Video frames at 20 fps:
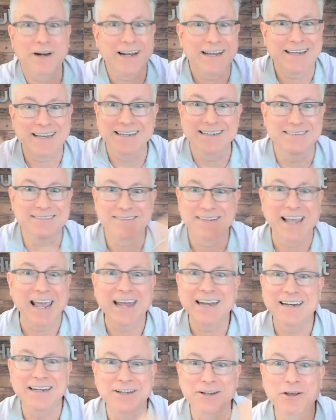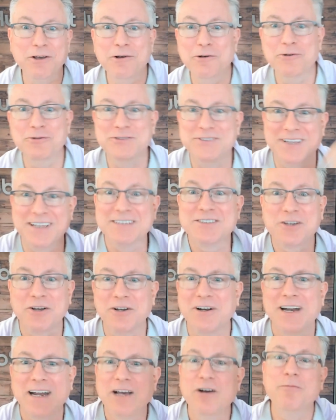I can get and use that's going
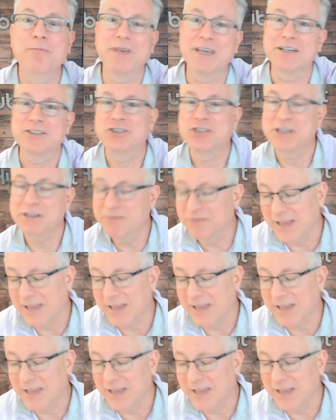to help me achieve